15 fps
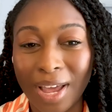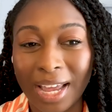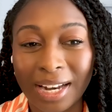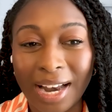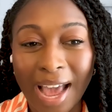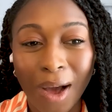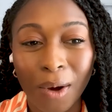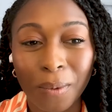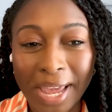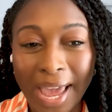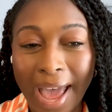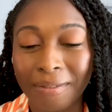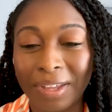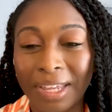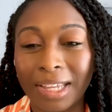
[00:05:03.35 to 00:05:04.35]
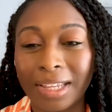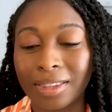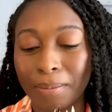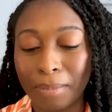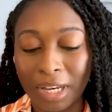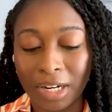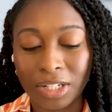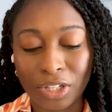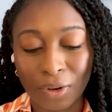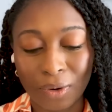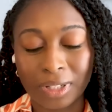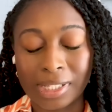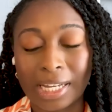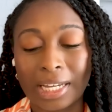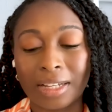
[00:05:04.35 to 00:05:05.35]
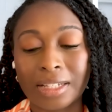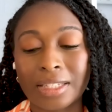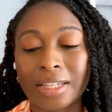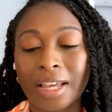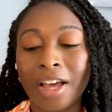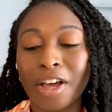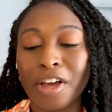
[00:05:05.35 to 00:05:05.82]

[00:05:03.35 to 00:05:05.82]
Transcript: And now we have it. The Minnesota Lynx